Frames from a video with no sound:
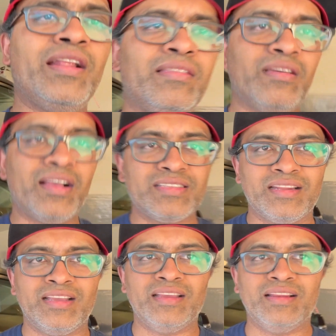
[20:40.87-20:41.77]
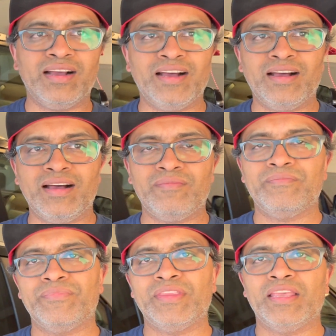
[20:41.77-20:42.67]
thoughts on it,
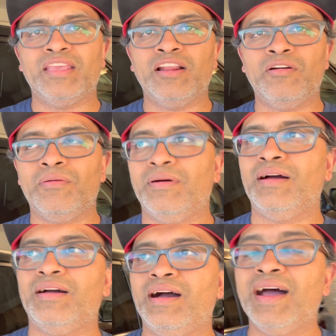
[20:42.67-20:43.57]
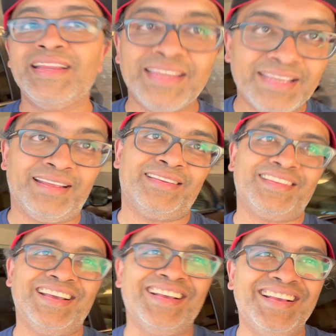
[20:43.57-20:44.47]
you know, I need it
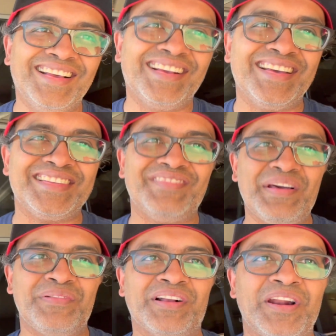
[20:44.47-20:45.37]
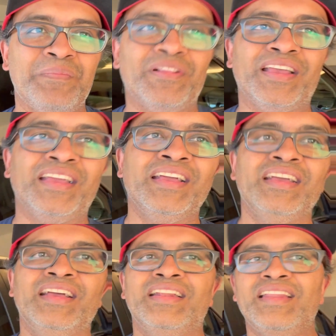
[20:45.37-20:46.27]
because of Apple CarPlay.
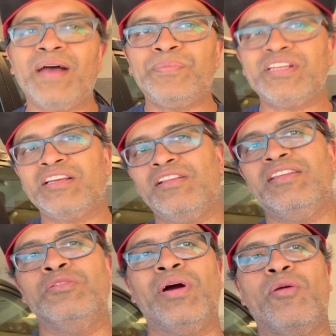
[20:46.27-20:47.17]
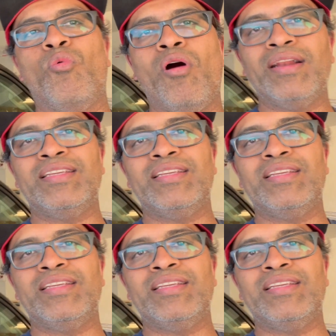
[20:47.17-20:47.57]
Not particularly do I want